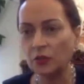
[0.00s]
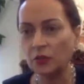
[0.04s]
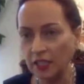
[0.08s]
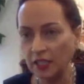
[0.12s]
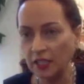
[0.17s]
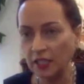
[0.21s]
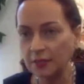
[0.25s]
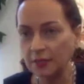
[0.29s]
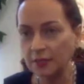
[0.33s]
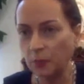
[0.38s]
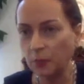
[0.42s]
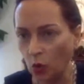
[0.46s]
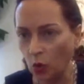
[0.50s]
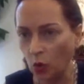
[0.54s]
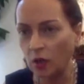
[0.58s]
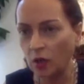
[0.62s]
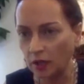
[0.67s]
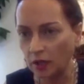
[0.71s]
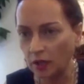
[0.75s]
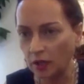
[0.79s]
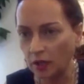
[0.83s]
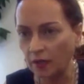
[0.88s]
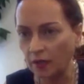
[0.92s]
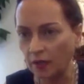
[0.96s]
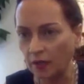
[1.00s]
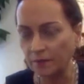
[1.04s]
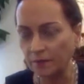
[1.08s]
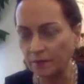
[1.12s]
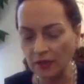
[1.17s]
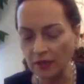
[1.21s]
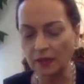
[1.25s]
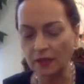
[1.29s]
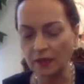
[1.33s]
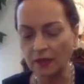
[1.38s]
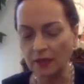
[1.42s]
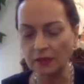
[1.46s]
So they spoke
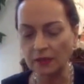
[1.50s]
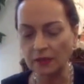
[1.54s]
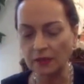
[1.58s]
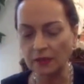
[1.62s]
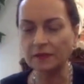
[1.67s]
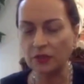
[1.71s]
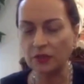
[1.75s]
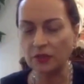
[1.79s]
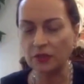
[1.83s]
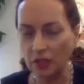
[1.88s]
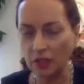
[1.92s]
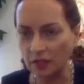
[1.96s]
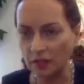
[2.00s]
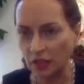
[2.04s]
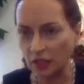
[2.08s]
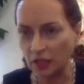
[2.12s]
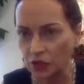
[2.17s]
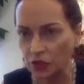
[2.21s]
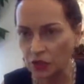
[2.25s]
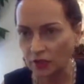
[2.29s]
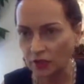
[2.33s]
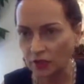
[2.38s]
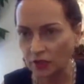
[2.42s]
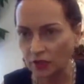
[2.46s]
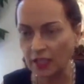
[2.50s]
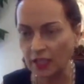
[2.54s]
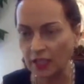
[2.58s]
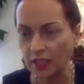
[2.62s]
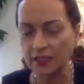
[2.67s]
Russian,